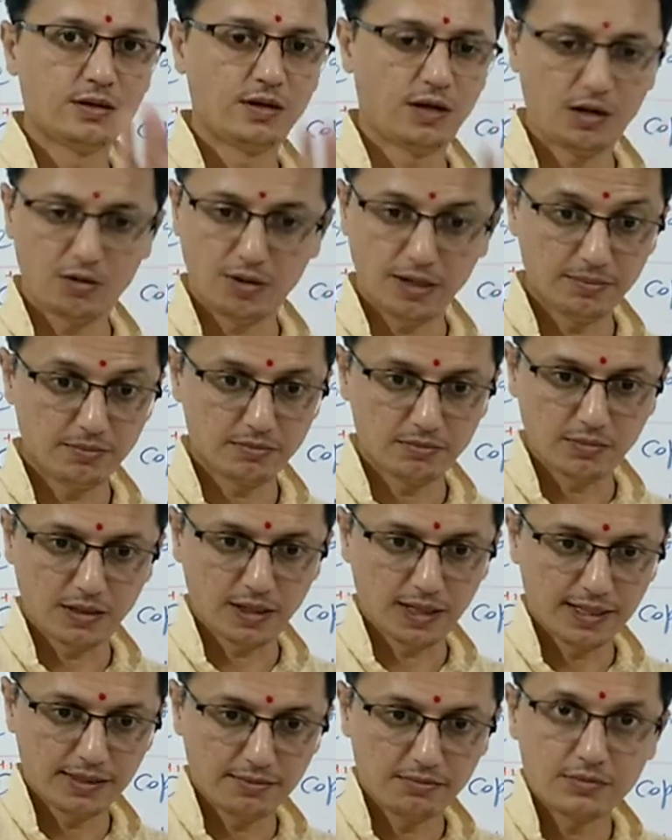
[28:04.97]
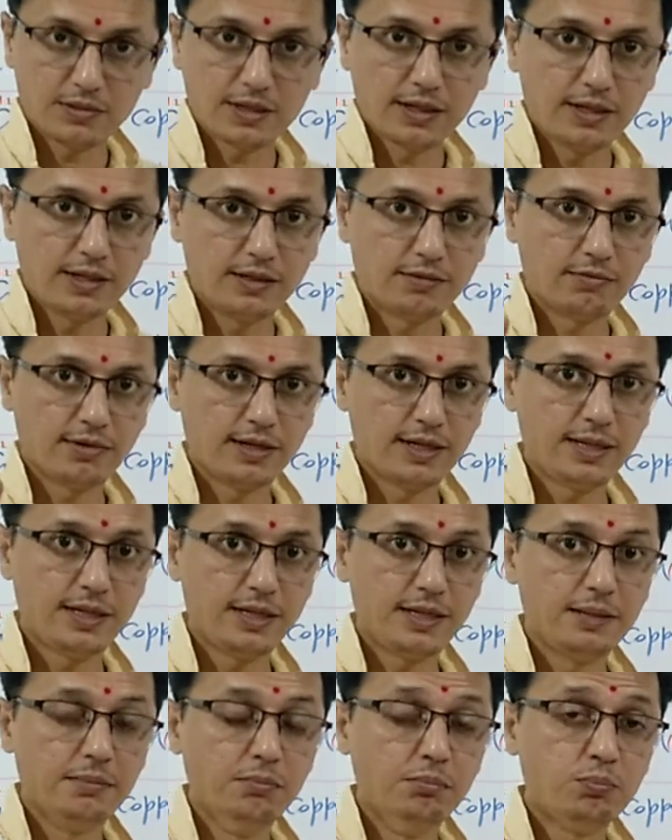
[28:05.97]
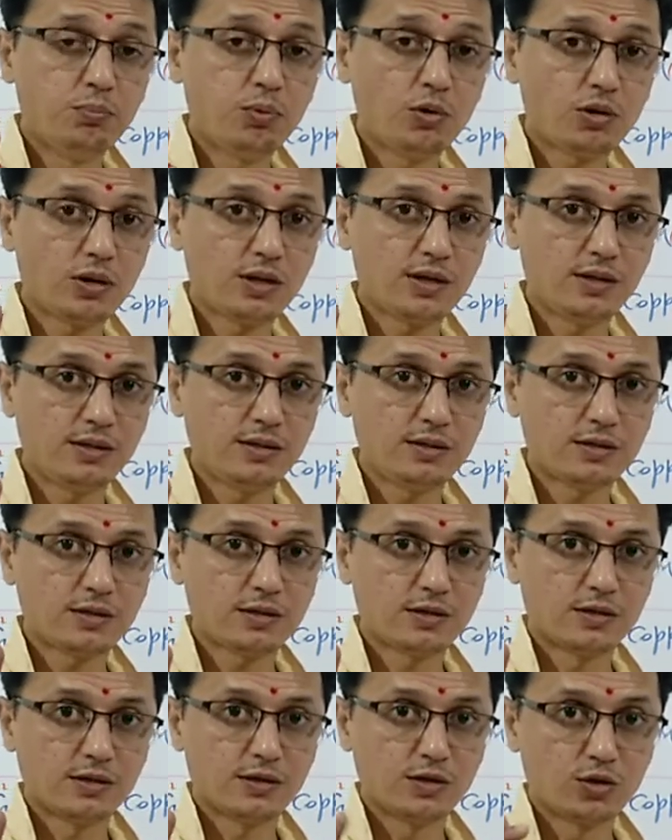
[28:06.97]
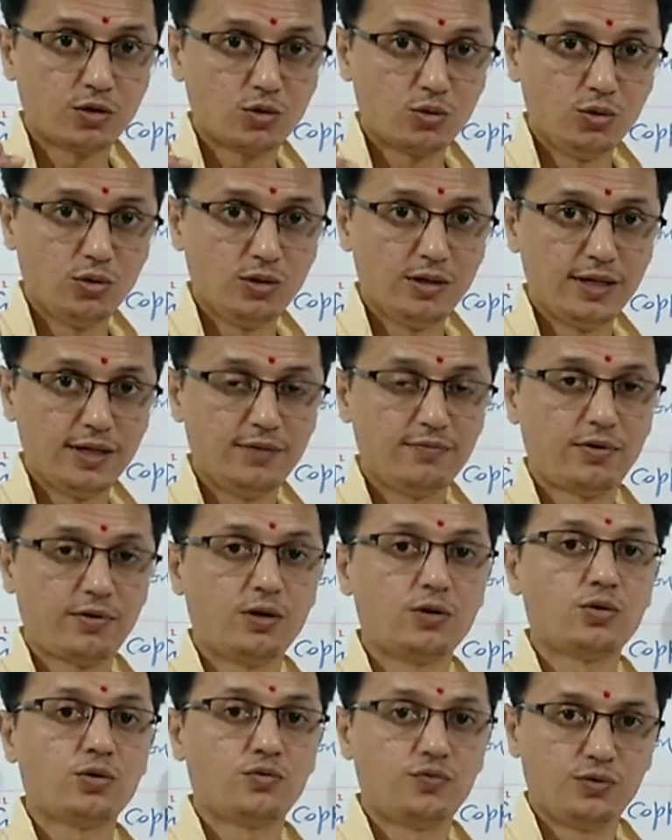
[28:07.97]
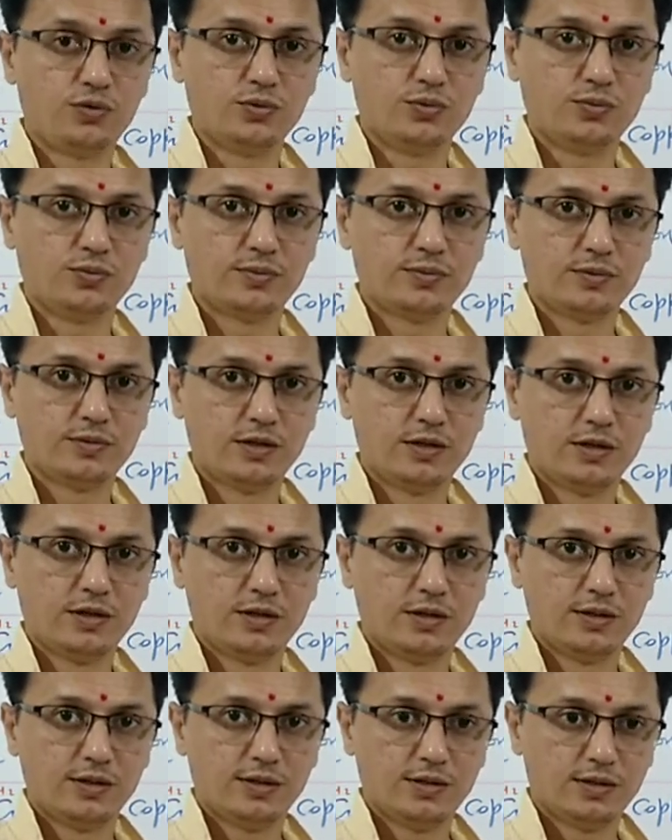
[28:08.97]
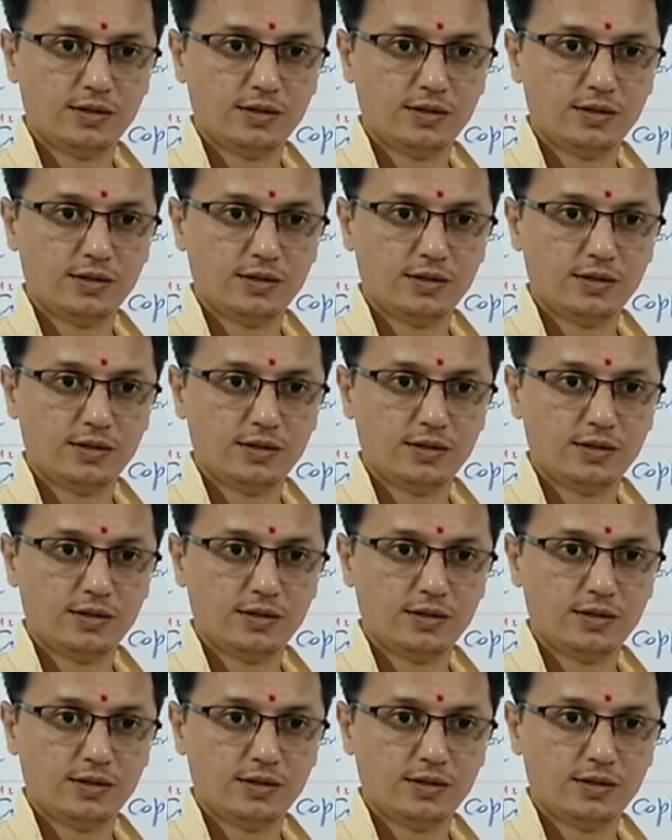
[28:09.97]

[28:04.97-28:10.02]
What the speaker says: now I am telling very important rule in front of you.